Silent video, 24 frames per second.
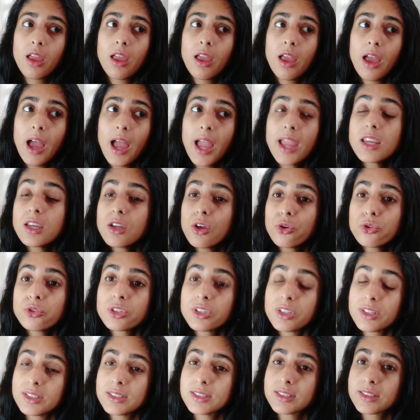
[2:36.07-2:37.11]
I
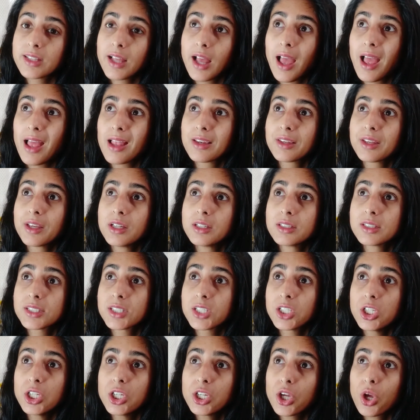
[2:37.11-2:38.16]
noticed that
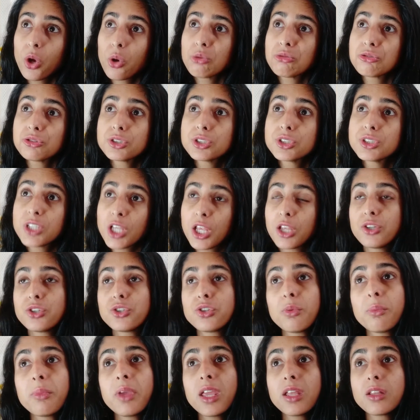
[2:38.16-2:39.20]
silicones tend
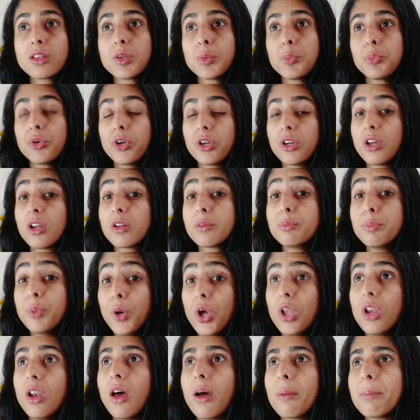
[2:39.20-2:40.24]
to make the product
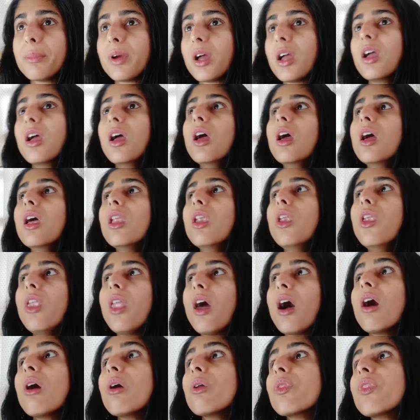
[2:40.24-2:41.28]
ball up.
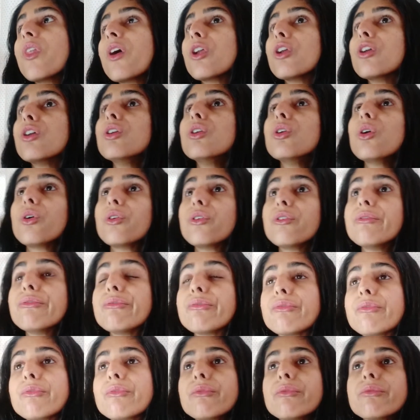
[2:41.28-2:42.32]
Now there are a lot of
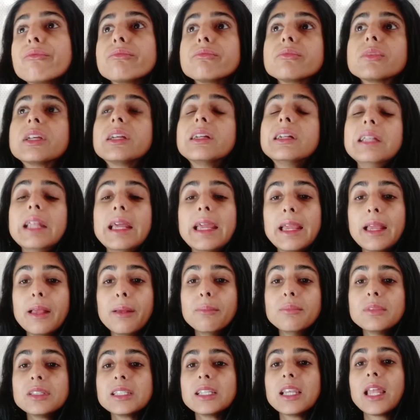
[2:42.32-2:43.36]

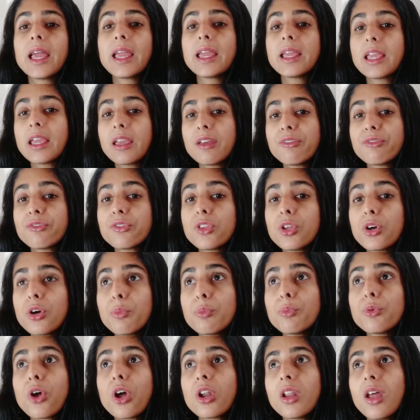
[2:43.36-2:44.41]
claims like if the
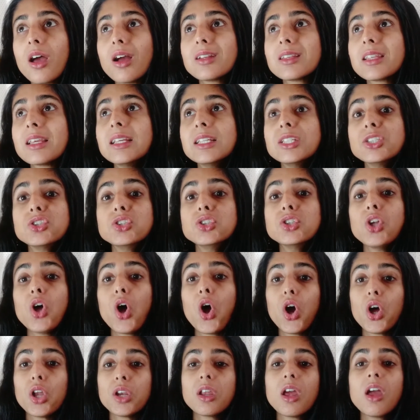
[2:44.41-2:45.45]
product is
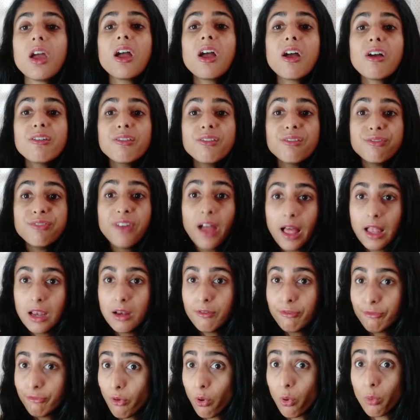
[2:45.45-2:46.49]
not well
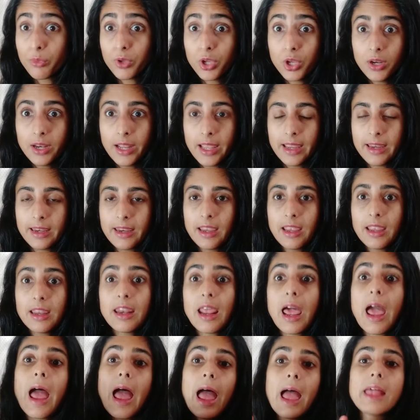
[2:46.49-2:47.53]
formulated
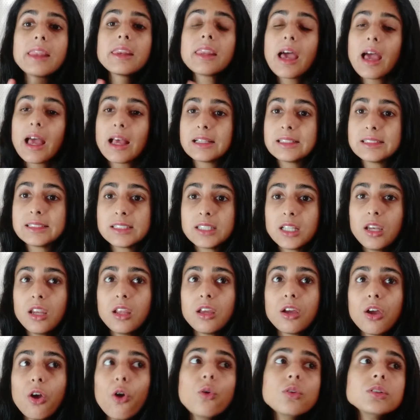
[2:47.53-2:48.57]
and has
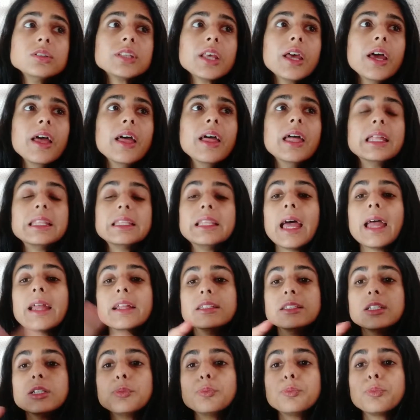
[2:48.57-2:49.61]
silicones,
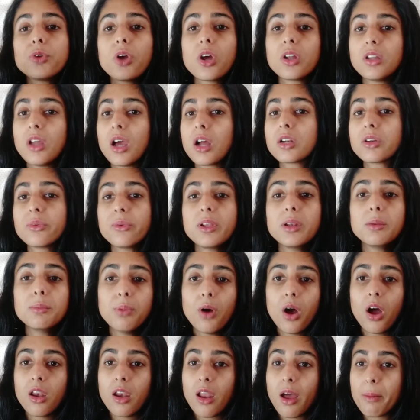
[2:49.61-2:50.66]
then the product will
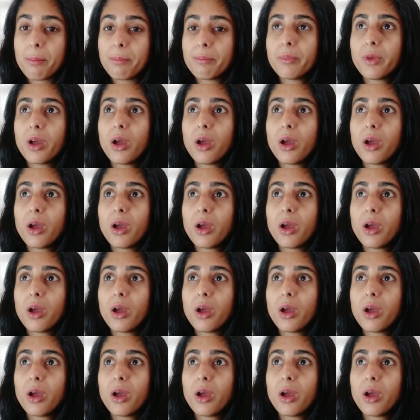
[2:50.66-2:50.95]
ball up.